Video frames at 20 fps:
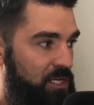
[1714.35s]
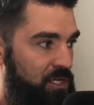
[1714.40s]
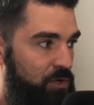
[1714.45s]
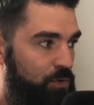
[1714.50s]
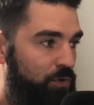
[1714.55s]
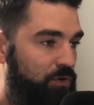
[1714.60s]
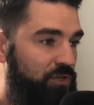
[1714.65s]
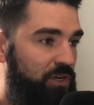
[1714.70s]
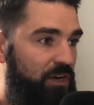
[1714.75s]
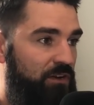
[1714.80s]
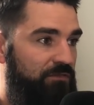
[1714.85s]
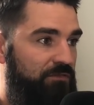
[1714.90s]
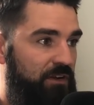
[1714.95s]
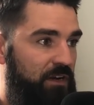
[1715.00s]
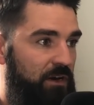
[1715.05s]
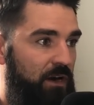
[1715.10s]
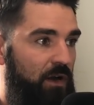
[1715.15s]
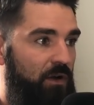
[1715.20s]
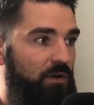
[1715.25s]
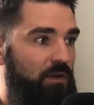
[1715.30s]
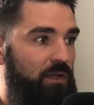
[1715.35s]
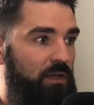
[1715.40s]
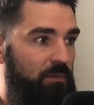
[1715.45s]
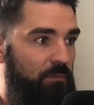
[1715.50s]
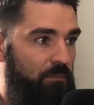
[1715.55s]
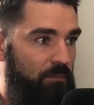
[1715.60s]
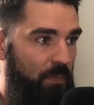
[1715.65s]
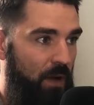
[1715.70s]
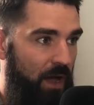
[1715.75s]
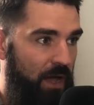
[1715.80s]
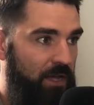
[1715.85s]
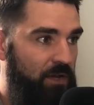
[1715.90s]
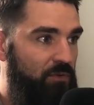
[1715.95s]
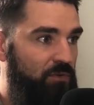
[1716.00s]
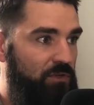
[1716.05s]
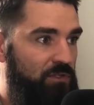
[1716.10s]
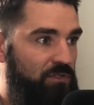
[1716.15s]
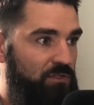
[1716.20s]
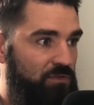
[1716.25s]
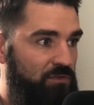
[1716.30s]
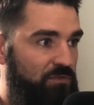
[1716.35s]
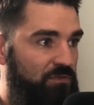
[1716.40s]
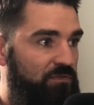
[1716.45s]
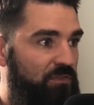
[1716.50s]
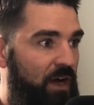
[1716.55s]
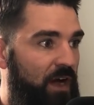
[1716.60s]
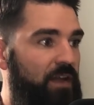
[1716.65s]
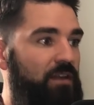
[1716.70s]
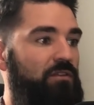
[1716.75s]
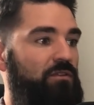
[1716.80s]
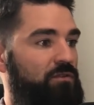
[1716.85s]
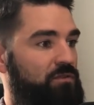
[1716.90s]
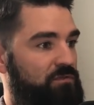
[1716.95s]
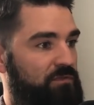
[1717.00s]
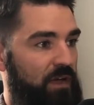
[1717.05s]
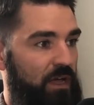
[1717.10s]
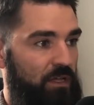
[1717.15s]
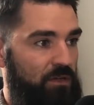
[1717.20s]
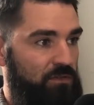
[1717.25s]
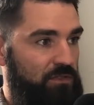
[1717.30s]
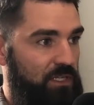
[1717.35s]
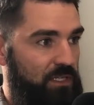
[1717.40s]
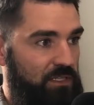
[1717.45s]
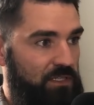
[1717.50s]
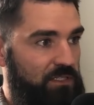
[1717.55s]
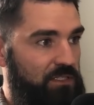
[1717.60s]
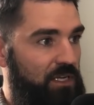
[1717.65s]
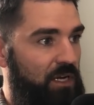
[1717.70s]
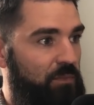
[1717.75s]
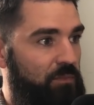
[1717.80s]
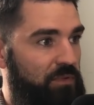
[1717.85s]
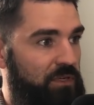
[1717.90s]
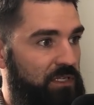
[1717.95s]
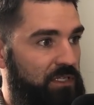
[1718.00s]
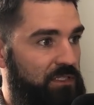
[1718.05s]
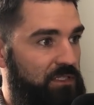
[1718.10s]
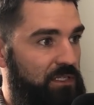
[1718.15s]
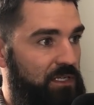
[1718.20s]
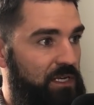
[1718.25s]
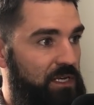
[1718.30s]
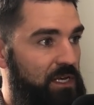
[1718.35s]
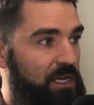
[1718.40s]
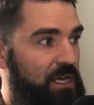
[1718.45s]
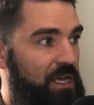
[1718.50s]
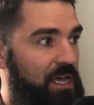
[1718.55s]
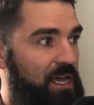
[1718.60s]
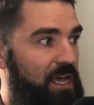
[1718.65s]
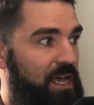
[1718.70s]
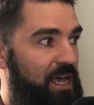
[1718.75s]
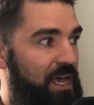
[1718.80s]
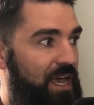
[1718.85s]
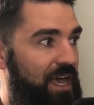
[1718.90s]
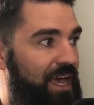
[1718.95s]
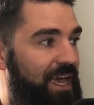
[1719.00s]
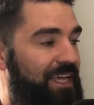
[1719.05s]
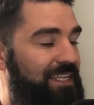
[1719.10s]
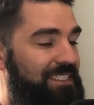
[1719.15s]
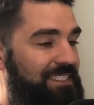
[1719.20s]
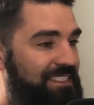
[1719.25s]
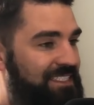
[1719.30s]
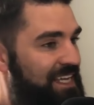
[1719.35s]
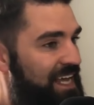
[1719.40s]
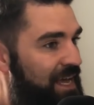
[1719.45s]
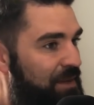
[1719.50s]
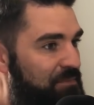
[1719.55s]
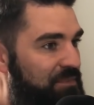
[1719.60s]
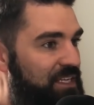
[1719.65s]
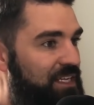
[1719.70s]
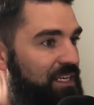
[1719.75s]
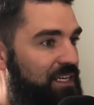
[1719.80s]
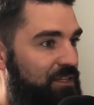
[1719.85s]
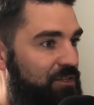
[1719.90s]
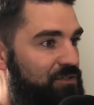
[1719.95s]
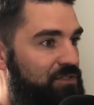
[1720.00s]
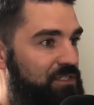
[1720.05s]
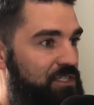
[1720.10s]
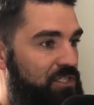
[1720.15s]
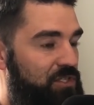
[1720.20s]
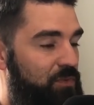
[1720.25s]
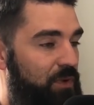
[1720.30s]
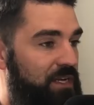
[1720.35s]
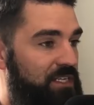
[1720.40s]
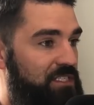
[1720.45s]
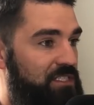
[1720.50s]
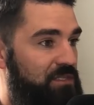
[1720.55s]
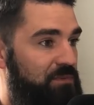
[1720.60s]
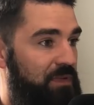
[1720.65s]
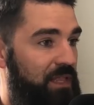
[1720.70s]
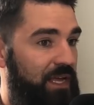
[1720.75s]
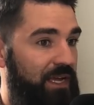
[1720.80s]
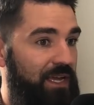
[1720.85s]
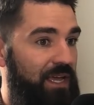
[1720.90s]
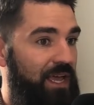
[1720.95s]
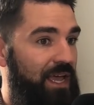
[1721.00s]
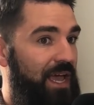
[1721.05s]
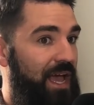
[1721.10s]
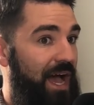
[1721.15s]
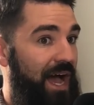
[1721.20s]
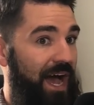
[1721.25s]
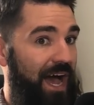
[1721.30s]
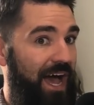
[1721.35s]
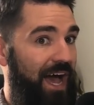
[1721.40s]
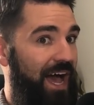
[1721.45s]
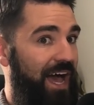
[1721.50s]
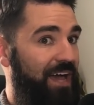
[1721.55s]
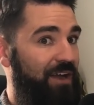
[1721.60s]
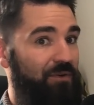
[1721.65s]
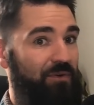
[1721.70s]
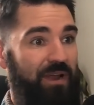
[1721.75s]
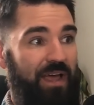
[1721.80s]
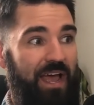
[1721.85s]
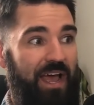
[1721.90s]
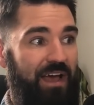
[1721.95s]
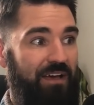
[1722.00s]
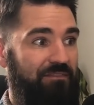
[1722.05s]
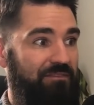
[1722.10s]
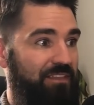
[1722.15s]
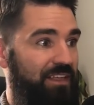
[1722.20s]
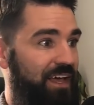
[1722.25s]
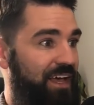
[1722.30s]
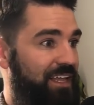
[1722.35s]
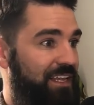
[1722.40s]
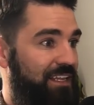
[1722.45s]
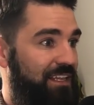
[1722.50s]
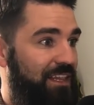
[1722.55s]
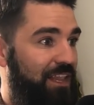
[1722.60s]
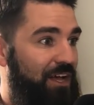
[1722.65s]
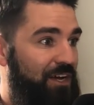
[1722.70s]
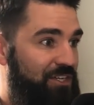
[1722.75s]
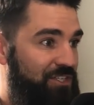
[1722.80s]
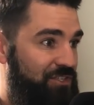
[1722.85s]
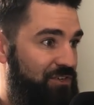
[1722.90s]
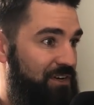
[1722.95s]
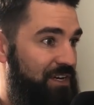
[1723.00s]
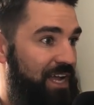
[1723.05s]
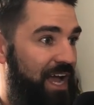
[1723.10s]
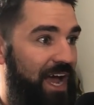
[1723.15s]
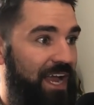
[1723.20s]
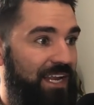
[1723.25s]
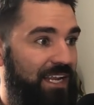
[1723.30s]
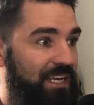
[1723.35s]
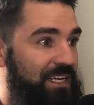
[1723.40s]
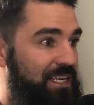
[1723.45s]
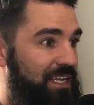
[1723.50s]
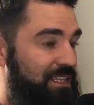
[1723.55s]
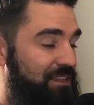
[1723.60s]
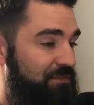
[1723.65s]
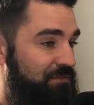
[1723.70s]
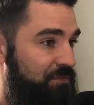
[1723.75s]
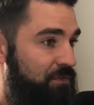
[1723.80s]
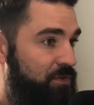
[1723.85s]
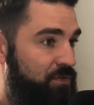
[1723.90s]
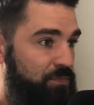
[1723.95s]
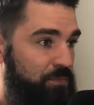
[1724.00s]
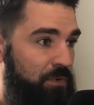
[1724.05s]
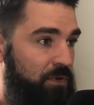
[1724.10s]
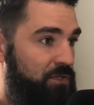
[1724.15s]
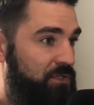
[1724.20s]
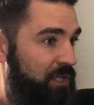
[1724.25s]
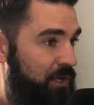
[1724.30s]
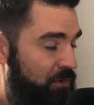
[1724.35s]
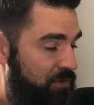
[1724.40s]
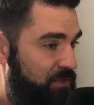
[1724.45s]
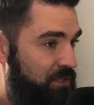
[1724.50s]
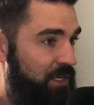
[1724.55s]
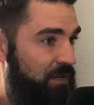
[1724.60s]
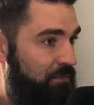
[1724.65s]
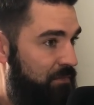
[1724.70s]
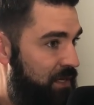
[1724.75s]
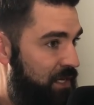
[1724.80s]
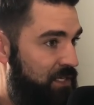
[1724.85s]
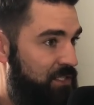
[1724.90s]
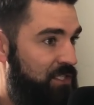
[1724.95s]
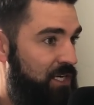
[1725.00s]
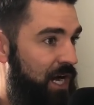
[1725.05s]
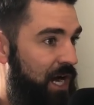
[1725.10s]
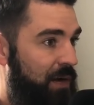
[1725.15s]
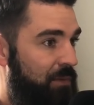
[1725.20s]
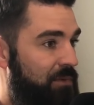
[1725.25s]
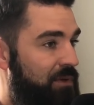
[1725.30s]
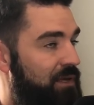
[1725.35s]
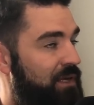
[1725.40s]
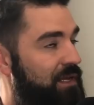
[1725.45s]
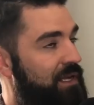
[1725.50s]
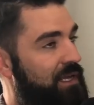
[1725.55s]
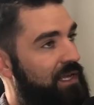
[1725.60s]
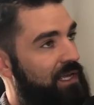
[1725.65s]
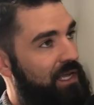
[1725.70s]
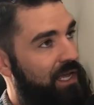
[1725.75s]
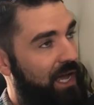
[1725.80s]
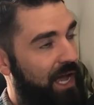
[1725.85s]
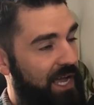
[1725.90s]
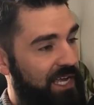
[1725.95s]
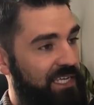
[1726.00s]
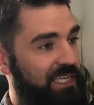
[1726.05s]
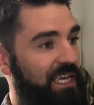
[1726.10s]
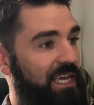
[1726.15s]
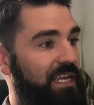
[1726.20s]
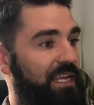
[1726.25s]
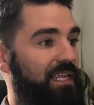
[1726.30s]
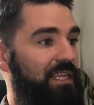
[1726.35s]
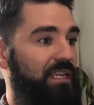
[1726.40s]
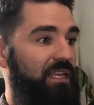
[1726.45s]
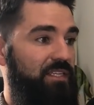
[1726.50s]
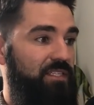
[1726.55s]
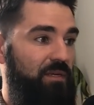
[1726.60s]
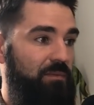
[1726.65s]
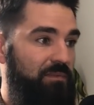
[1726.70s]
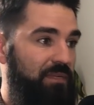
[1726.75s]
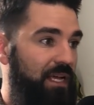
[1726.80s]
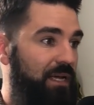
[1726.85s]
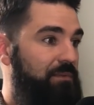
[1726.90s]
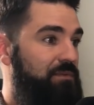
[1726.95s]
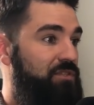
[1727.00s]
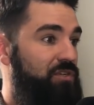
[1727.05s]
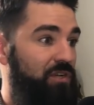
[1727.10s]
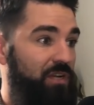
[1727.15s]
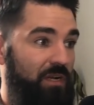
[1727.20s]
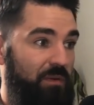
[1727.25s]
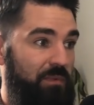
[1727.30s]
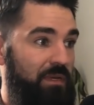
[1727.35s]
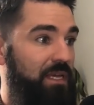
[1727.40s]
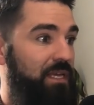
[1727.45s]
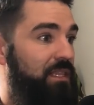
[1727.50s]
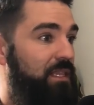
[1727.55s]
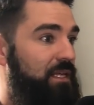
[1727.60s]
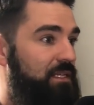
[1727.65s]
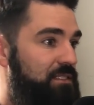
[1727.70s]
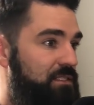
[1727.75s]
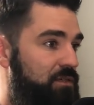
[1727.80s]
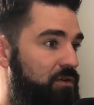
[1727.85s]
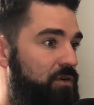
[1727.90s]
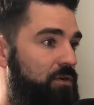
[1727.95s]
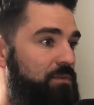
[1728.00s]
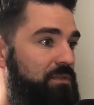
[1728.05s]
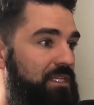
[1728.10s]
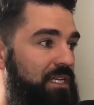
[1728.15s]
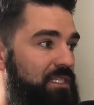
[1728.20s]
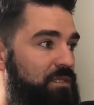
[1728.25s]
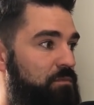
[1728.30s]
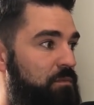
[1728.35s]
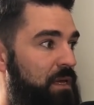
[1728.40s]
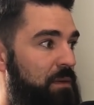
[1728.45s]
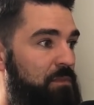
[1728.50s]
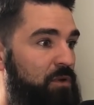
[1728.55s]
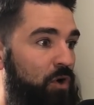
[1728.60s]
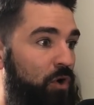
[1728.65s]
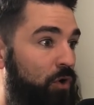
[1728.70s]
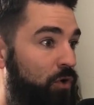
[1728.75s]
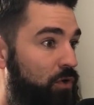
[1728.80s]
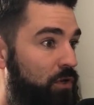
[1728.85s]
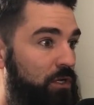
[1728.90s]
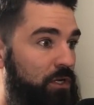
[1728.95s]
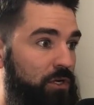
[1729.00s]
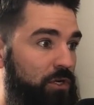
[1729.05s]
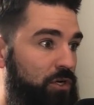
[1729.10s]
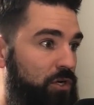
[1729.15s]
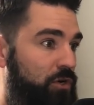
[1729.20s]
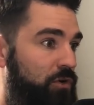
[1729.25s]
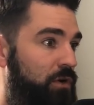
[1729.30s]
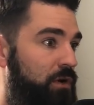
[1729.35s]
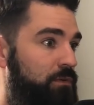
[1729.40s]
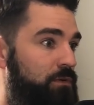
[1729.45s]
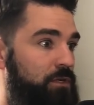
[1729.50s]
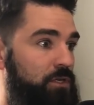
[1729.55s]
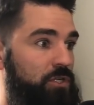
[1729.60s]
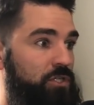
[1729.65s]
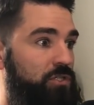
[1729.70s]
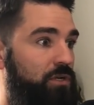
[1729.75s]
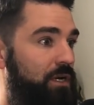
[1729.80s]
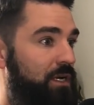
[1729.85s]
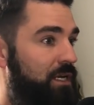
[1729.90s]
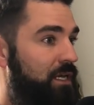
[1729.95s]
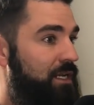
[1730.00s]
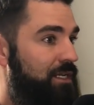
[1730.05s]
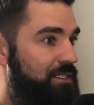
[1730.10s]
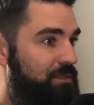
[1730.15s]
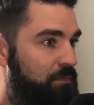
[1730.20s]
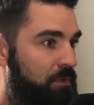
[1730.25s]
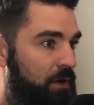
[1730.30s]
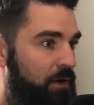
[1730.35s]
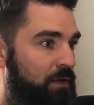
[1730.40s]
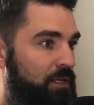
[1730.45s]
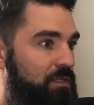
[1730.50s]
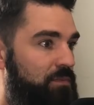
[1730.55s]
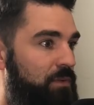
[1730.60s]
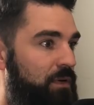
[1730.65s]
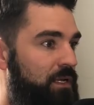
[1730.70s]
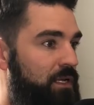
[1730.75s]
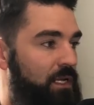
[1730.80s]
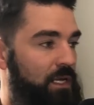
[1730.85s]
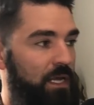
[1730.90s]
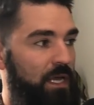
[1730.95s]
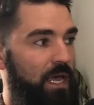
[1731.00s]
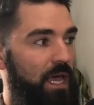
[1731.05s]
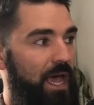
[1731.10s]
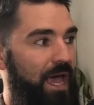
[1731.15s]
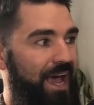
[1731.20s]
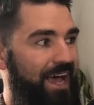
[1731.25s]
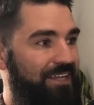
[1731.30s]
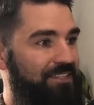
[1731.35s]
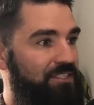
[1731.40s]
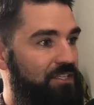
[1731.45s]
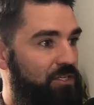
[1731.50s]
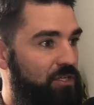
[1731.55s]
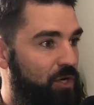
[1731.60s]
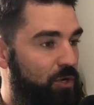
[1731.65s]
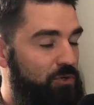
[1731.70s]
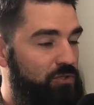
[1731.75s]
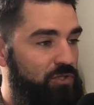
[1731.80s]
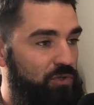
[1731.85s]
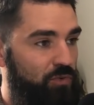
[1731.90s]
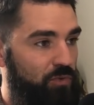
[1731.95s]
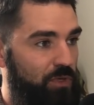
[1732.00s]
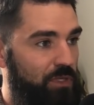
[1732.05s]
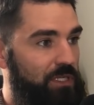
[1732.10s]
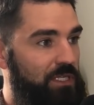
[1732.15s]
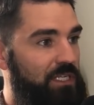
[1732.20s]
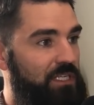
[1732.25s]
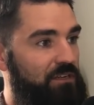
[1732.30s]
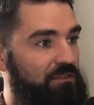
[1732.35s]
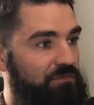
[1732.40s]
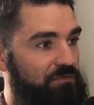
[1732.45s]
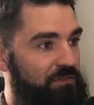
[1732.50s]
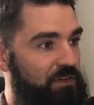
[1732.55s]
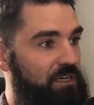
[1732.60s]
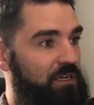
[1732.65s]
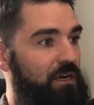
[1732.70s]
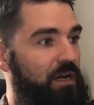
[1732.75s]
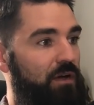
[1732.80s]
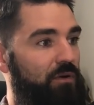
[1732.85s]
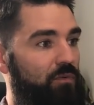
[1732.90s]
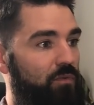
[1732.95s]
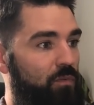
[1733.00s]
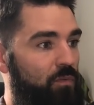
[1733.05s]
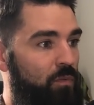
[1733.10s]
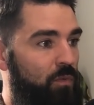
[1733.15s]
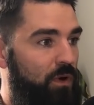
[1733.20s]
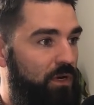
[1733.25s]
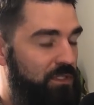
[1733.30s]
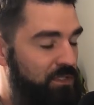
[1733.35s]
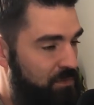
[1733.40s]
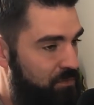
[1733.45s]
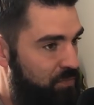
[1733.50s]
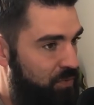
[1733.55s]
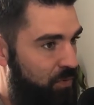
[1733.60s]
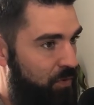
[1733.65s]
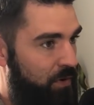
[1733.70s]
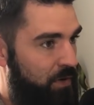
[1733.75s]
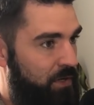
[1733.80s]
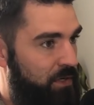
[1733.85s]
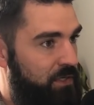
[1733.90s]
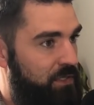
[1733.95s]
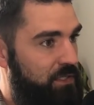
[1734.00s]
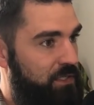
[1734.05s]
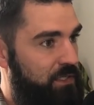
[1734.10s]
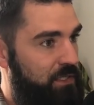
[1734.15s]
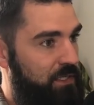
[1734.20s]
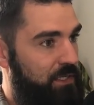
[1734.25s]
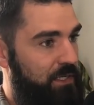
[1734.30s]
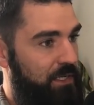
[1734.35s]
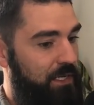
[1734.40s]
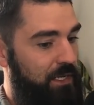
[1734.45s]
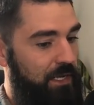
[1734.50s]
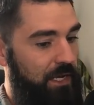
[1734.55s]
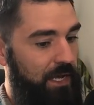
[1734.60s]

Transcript: And you were trying to figure out, am I going to find those values at these companies? It's tempting in those situations to be like, I don't have that luxury. I need to take the first person that will give me a job. Yeah. I get it. Sometimes you're going to be in that circumstance, maybe early in your career when you're just trying to get experience. But as it goes, you really need to figure out what's important mm-hmm.